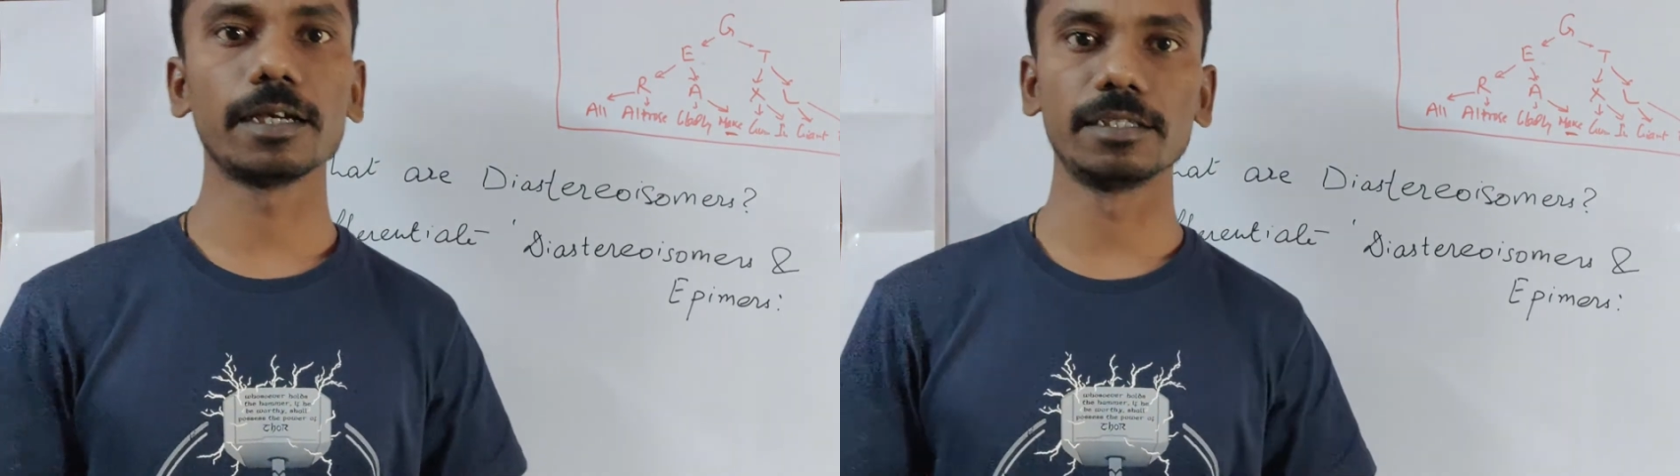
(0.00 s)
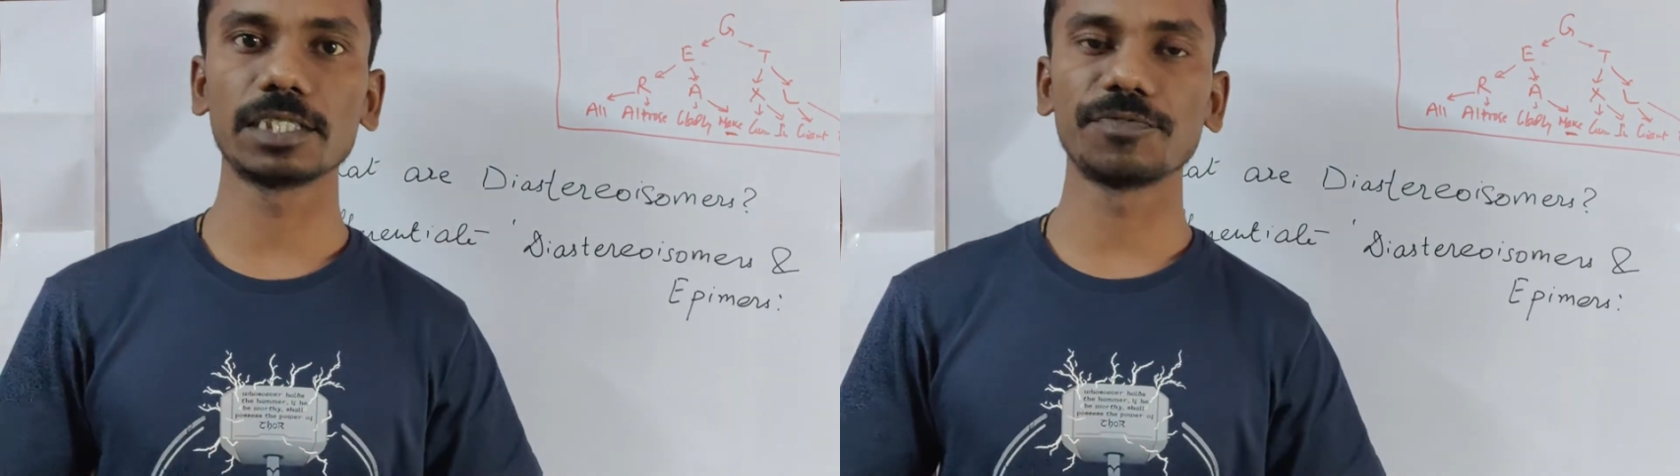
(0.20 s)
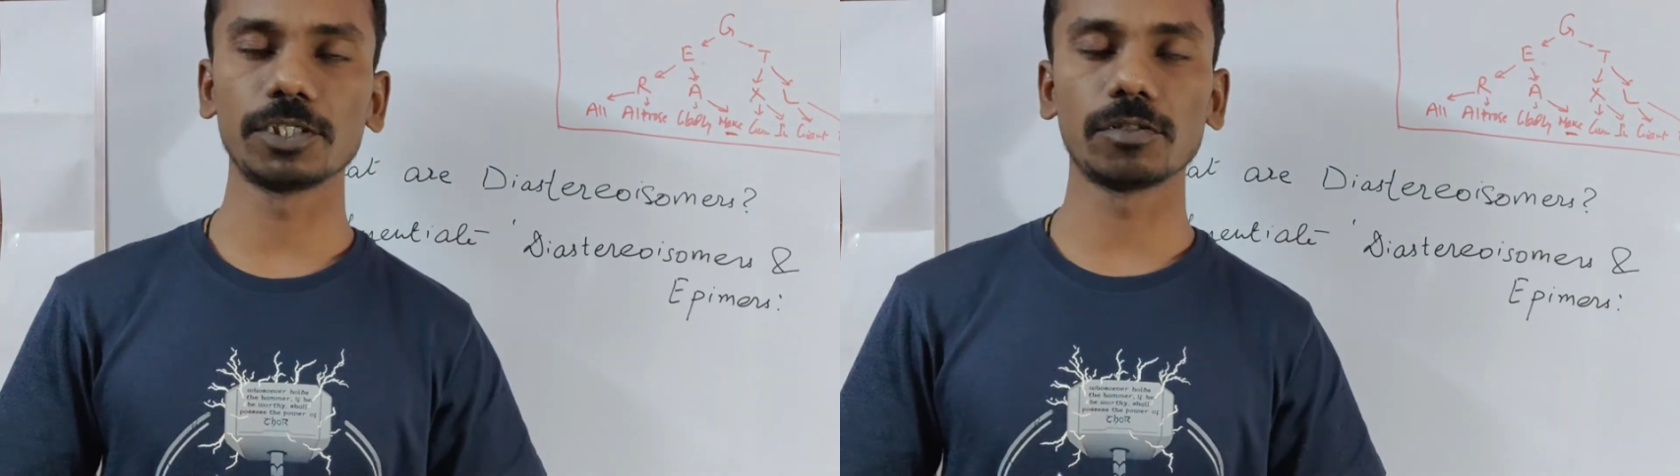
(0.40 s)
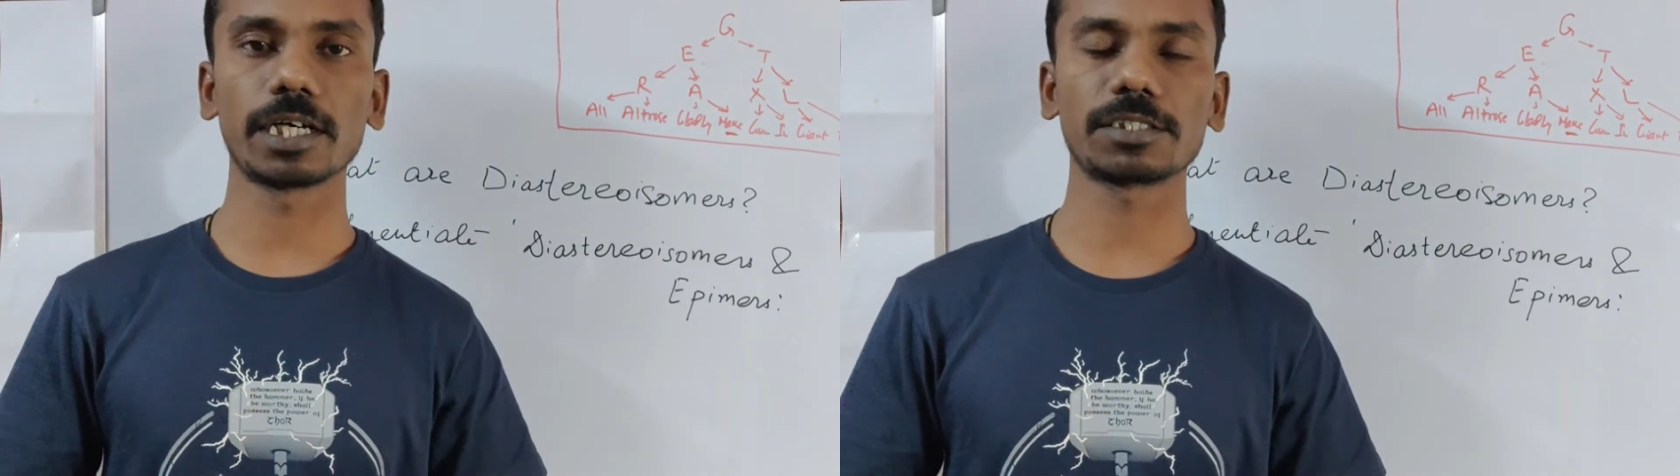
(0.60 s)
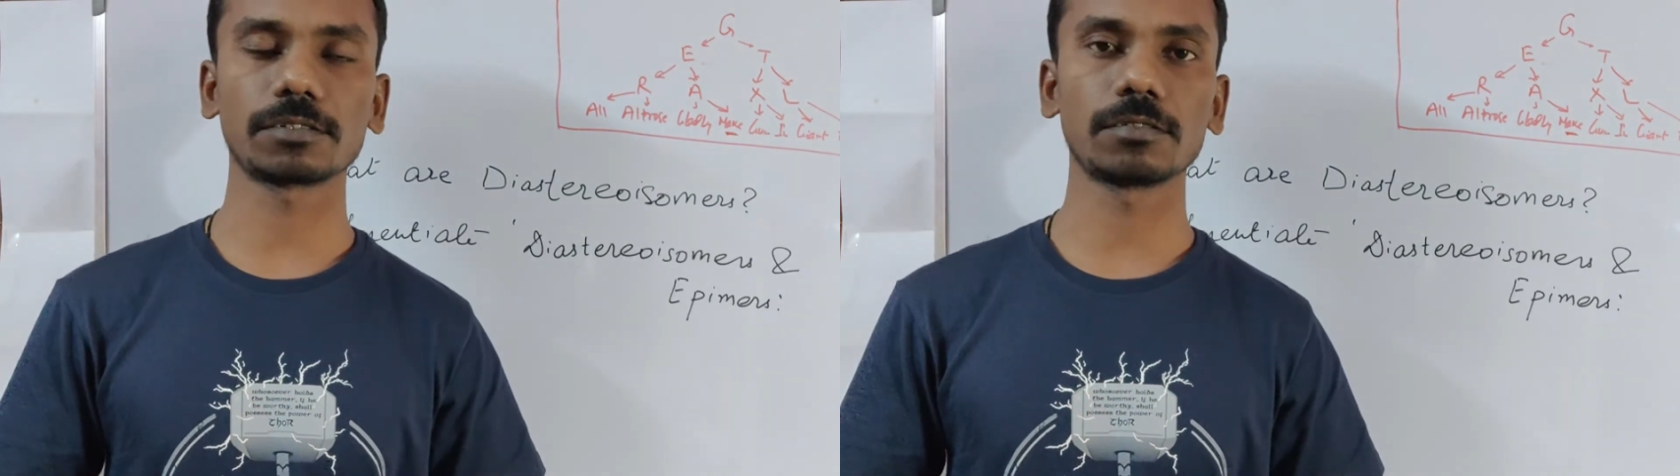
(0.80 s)
in this video
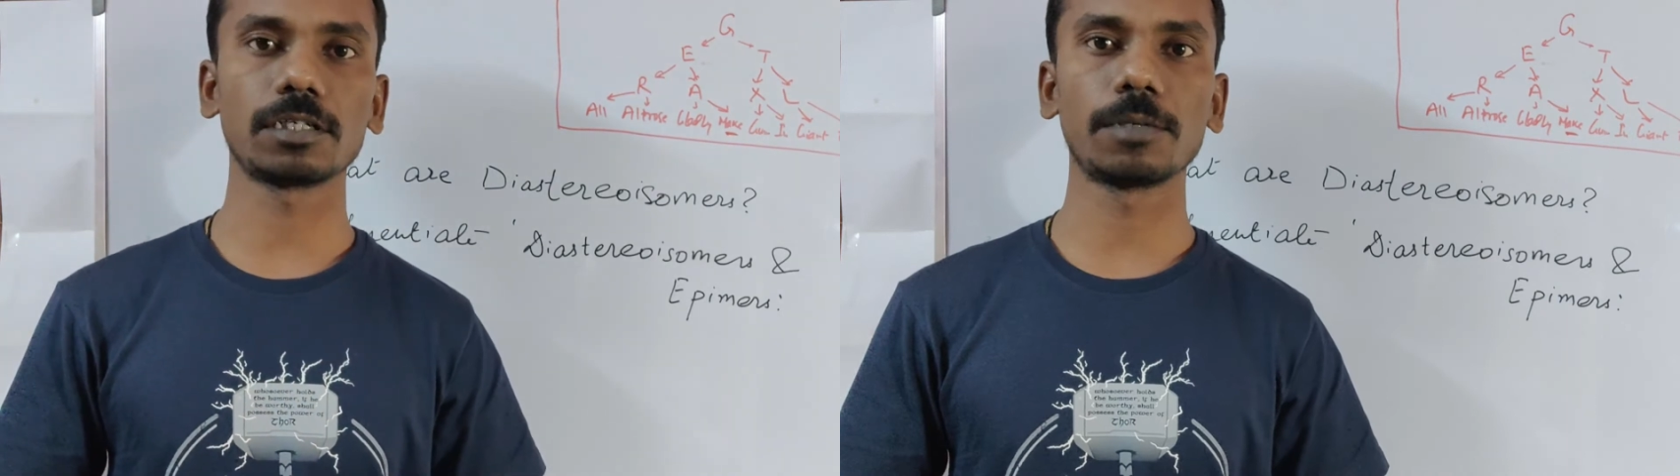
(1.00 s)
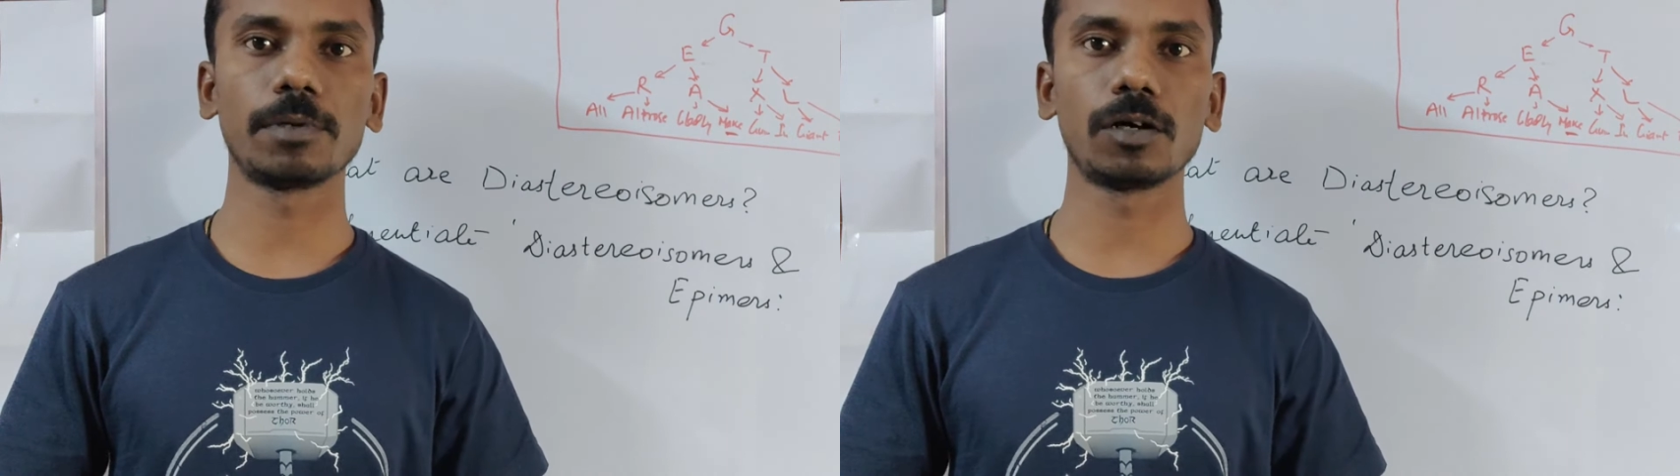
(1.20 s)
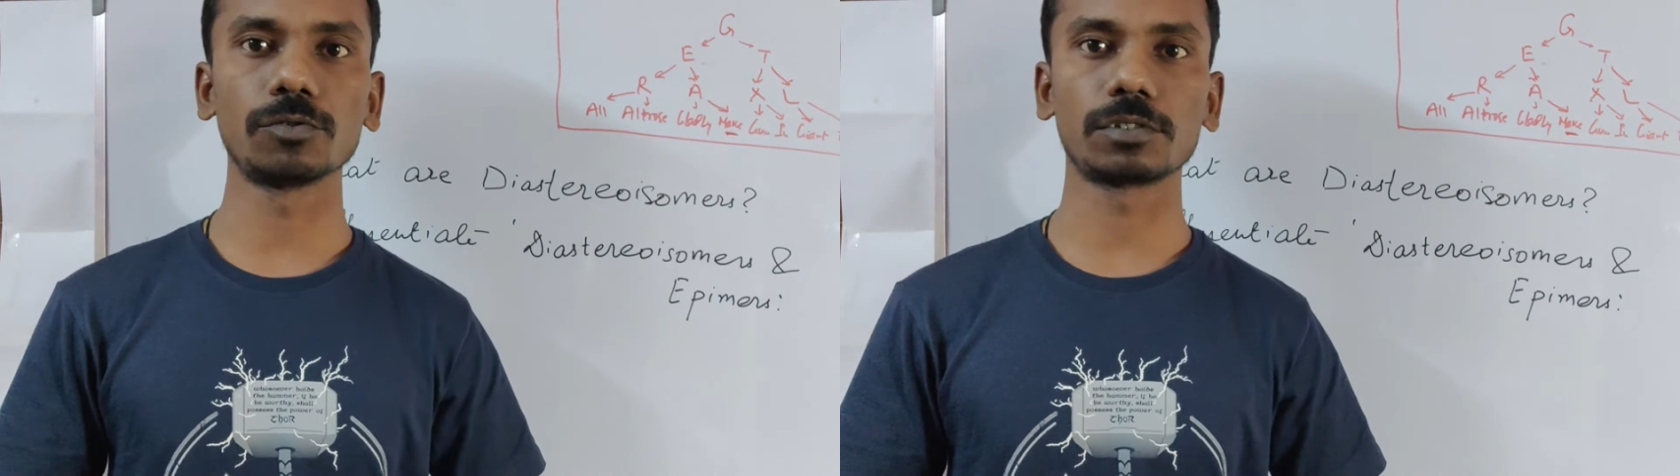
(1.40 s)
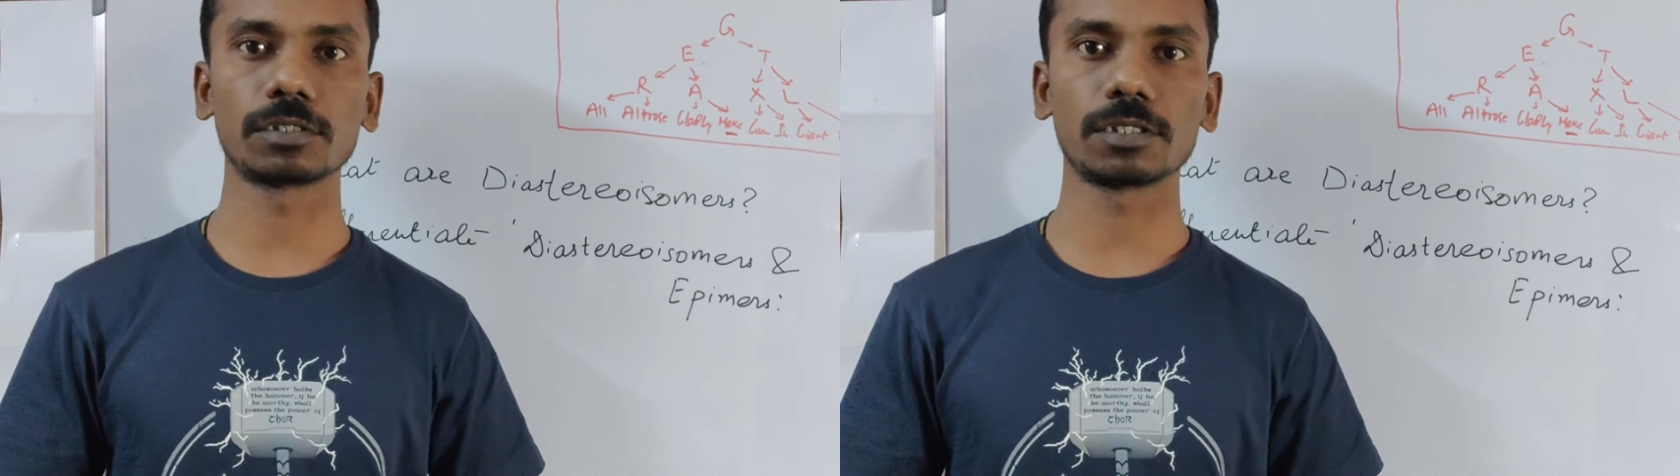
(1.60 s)
lecture about the